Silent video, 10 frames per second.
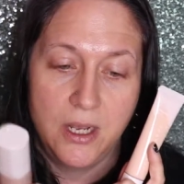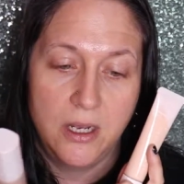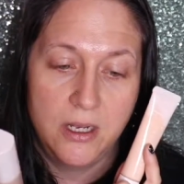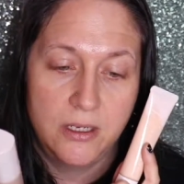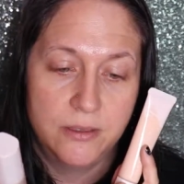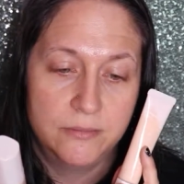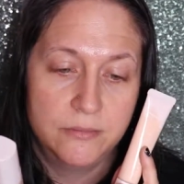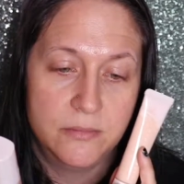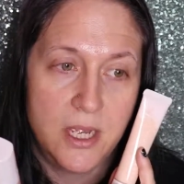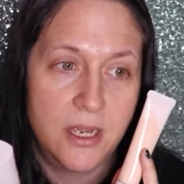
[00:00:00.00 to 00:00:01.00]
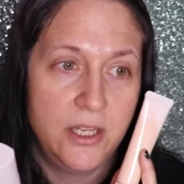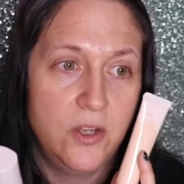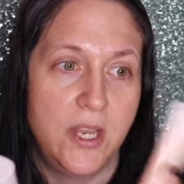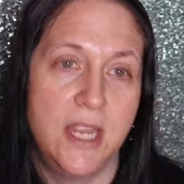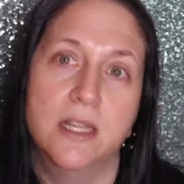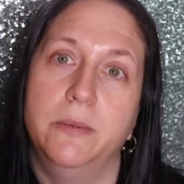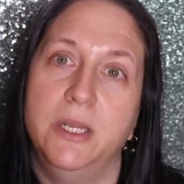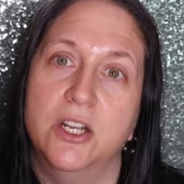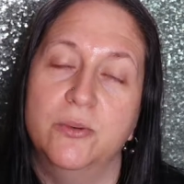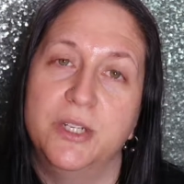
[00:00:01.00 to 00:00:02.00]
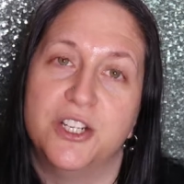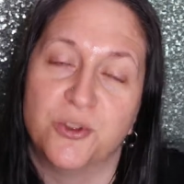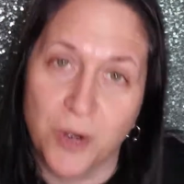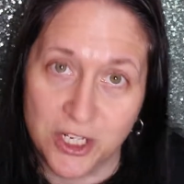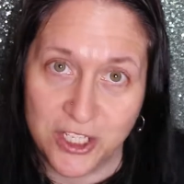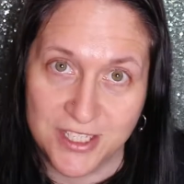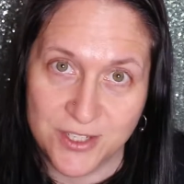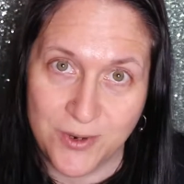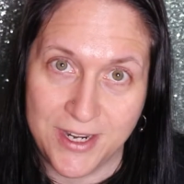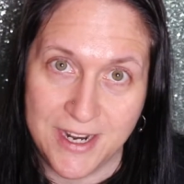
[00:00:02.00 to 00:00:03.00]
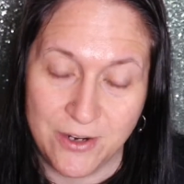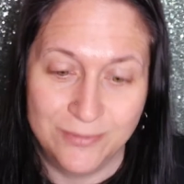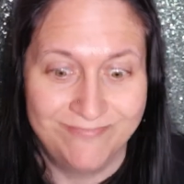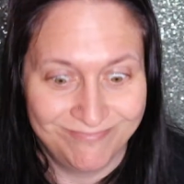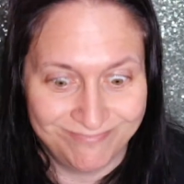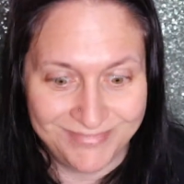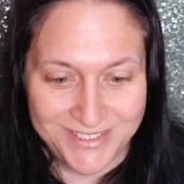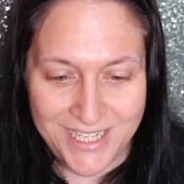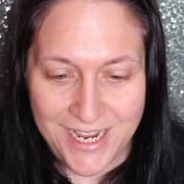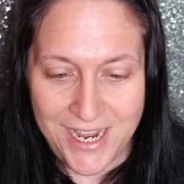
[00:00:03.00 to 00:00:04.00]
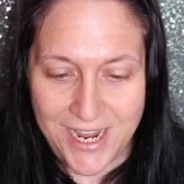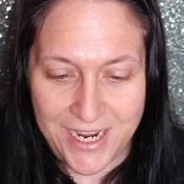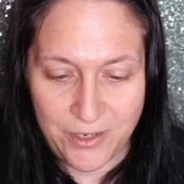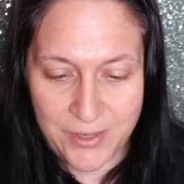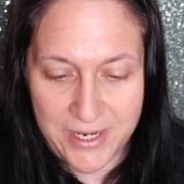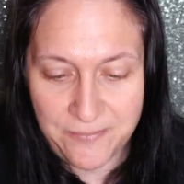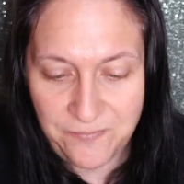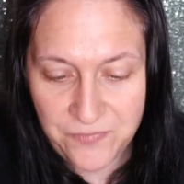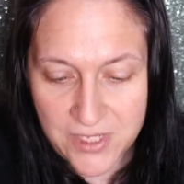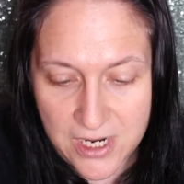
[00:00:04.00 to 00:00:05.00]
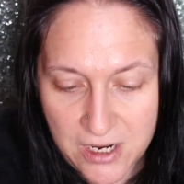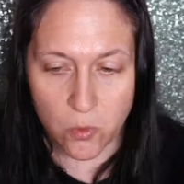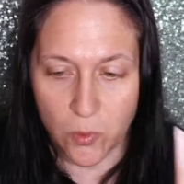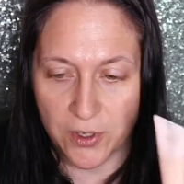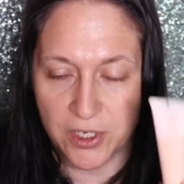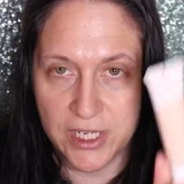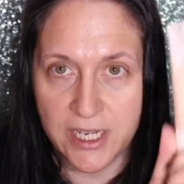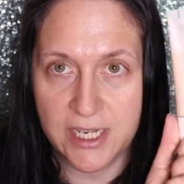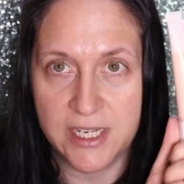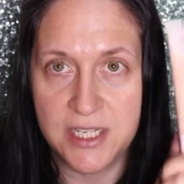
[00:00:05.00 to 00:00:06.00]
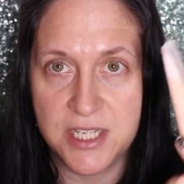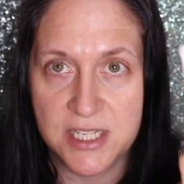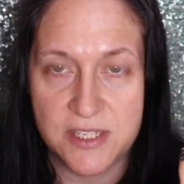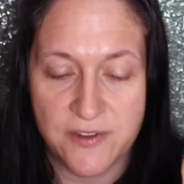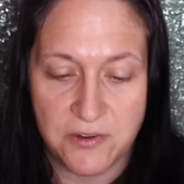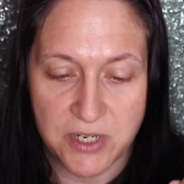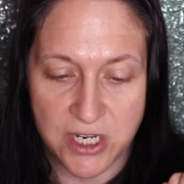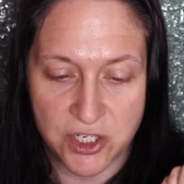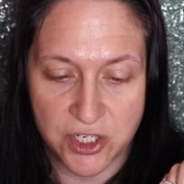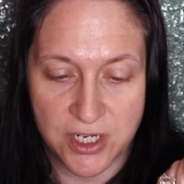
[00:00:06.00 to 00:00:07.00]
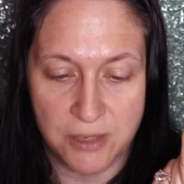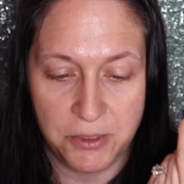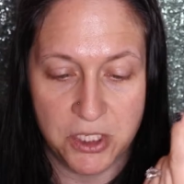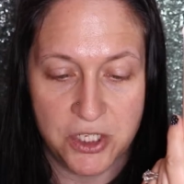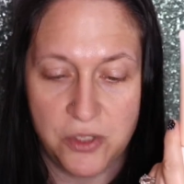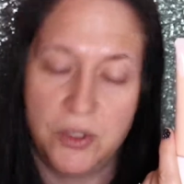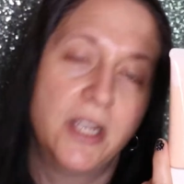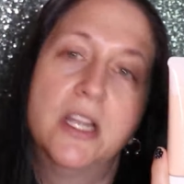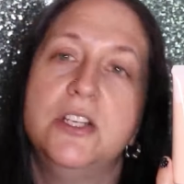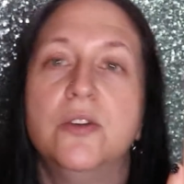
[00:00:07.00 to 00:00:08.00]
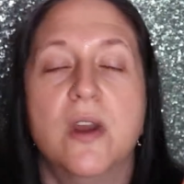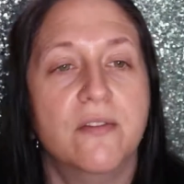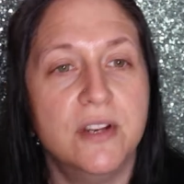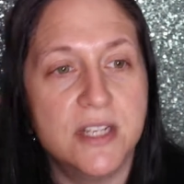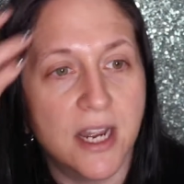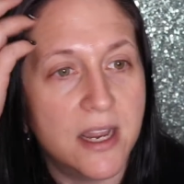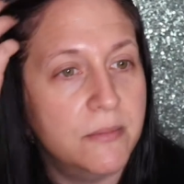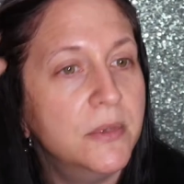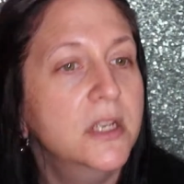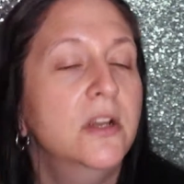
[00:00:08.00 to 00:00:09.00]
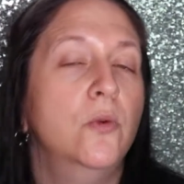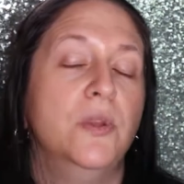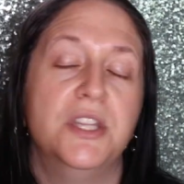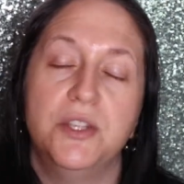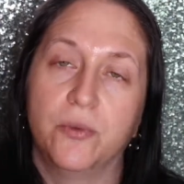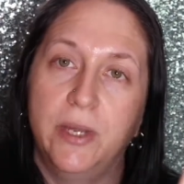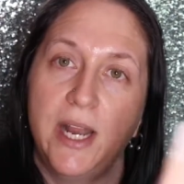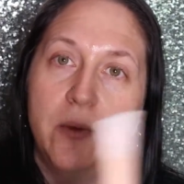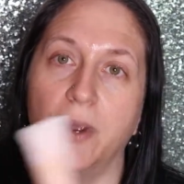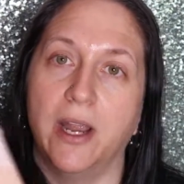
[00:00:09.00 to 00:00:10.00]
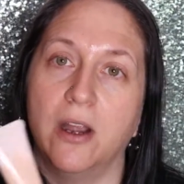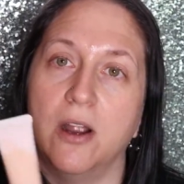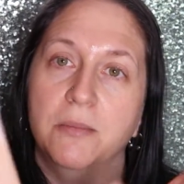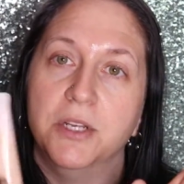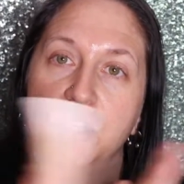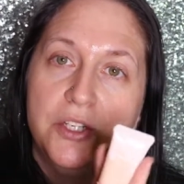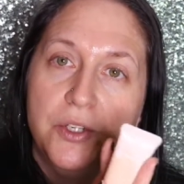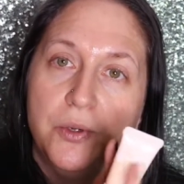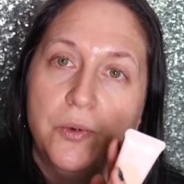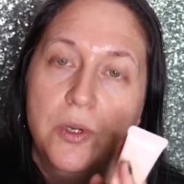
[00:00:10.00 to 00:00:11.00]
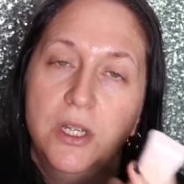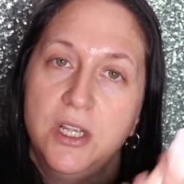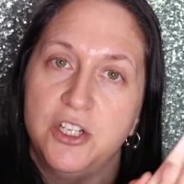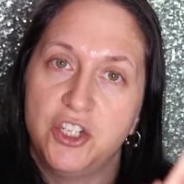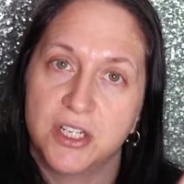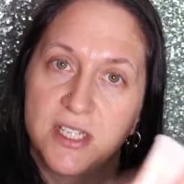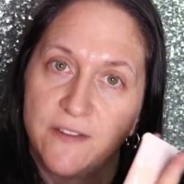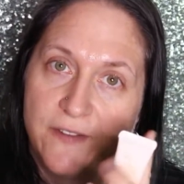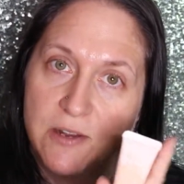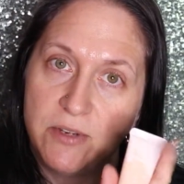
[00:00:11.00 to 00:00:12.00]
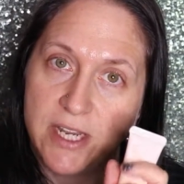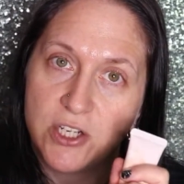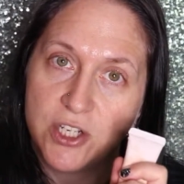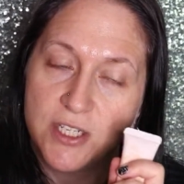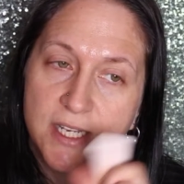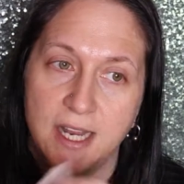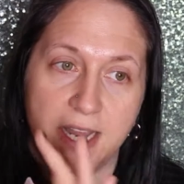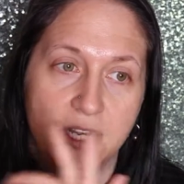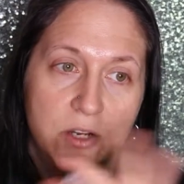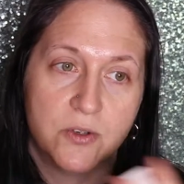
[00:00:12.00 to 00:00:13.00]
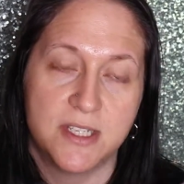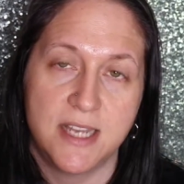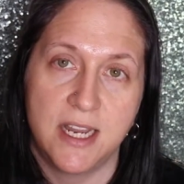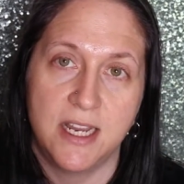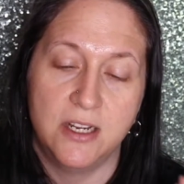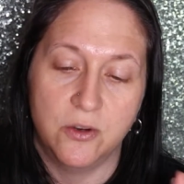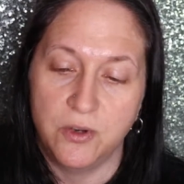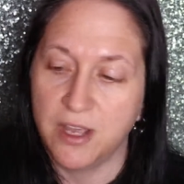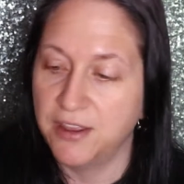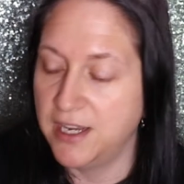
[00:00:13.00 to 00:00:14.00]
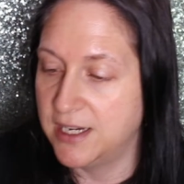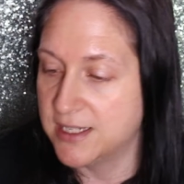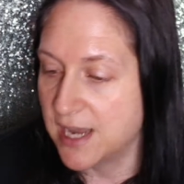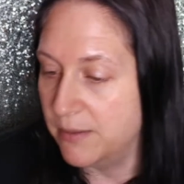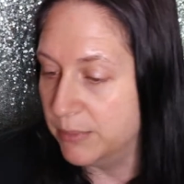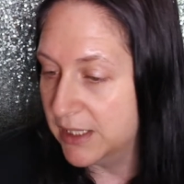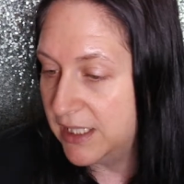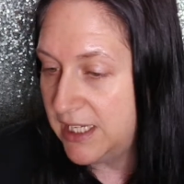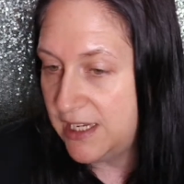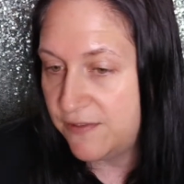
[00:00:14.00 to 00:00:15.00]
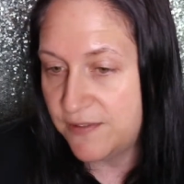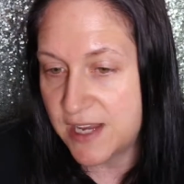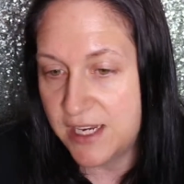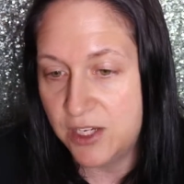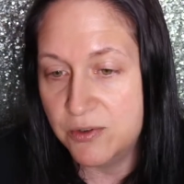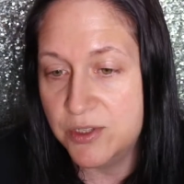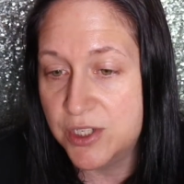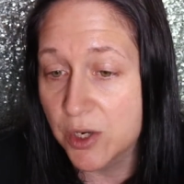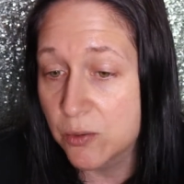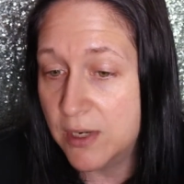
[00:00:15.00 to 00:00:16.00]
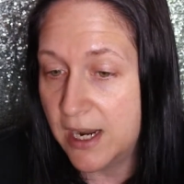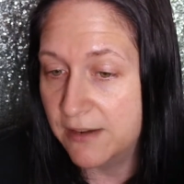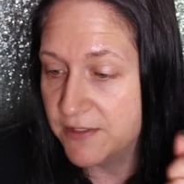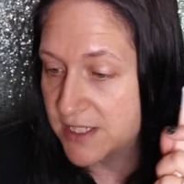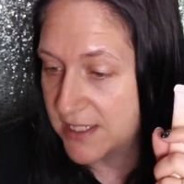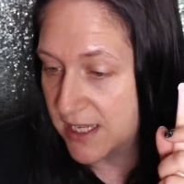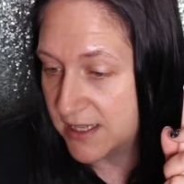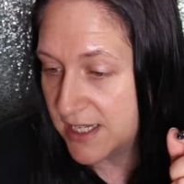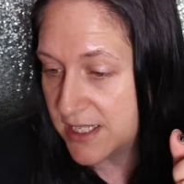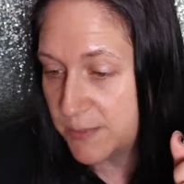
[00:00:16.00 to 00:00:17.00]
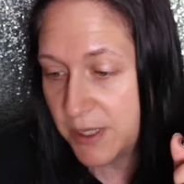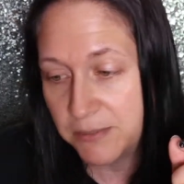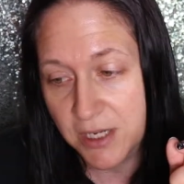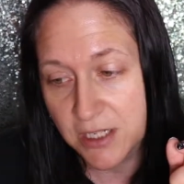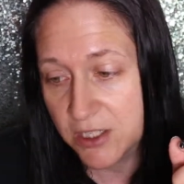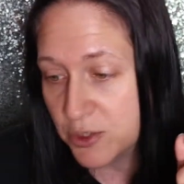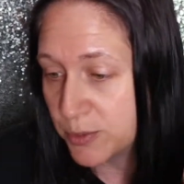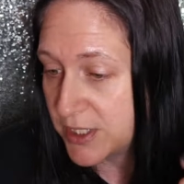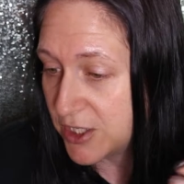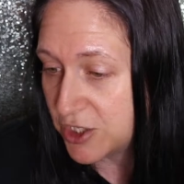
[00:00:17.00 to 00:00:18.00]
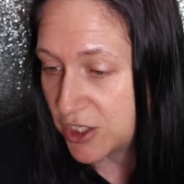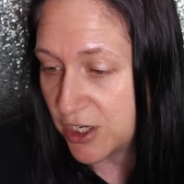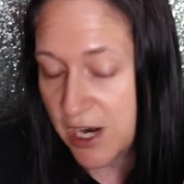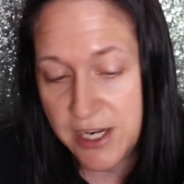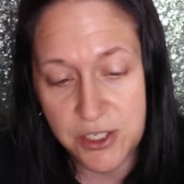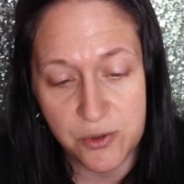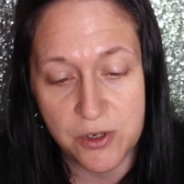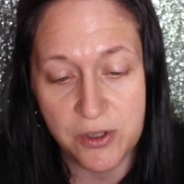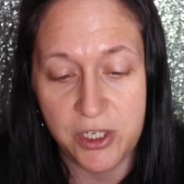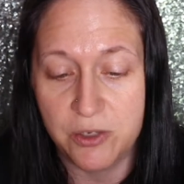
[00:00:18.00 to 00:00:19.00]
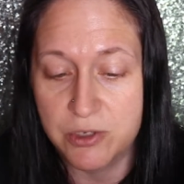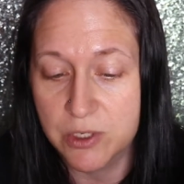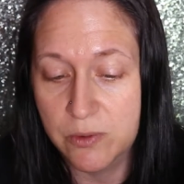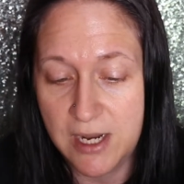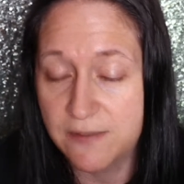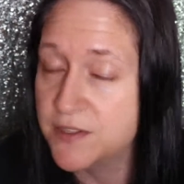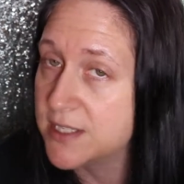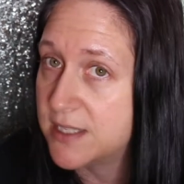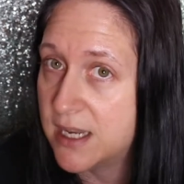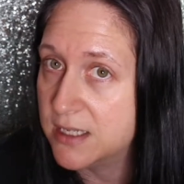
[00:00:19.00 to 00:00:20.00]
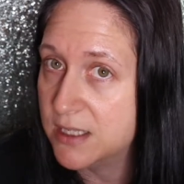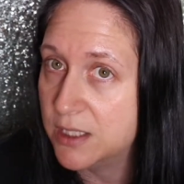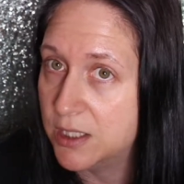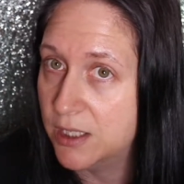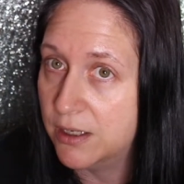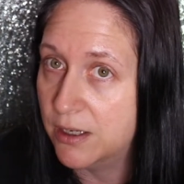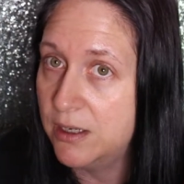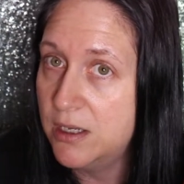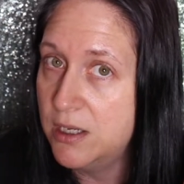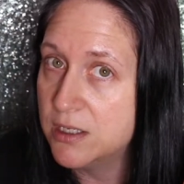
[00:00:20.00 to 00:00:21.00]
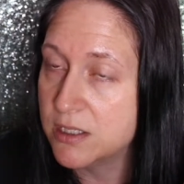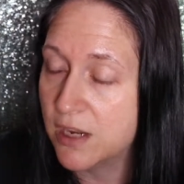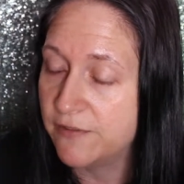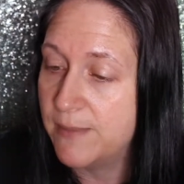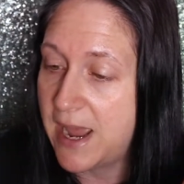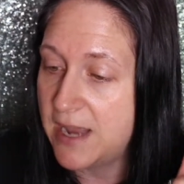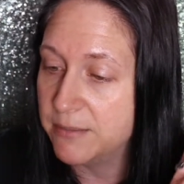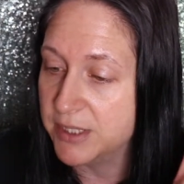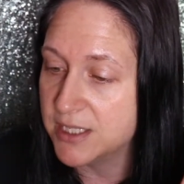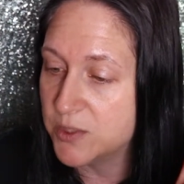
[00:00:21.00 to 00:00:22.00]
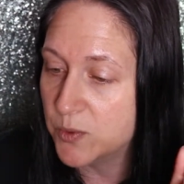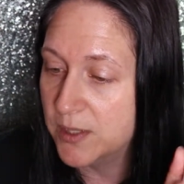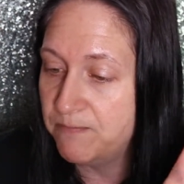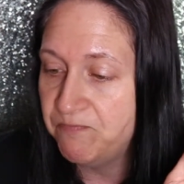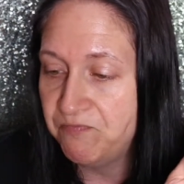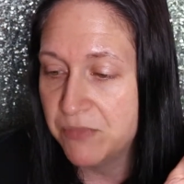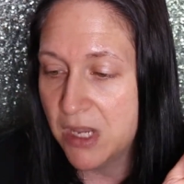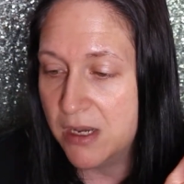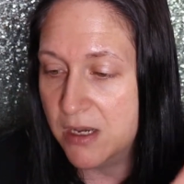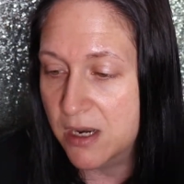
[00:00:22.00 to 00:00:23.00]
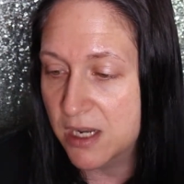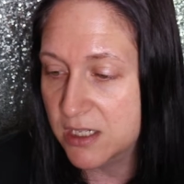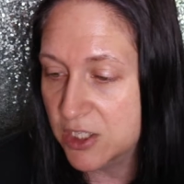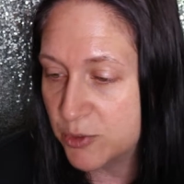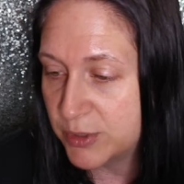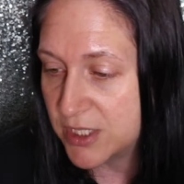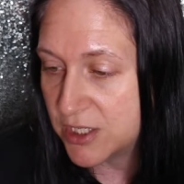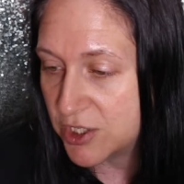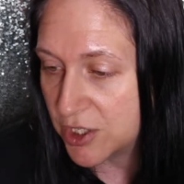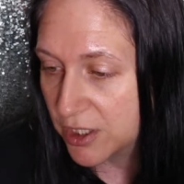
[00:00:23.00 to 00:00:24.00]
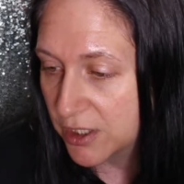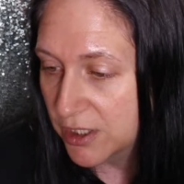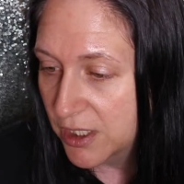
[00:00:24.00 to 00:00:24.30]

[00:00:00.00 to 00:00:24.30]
You can't let me know because you're watching this right now. Anyway, we're gonna get into this foundation. I'm gonna do like I do every time with the 3-day wear. I'm gonna do just the foundation today, no setting, no nothing, because I believe that you don't have to set this, but I'm not 100% sure. I do know that you don't have to set the soft matte, but this one, not 100% sure.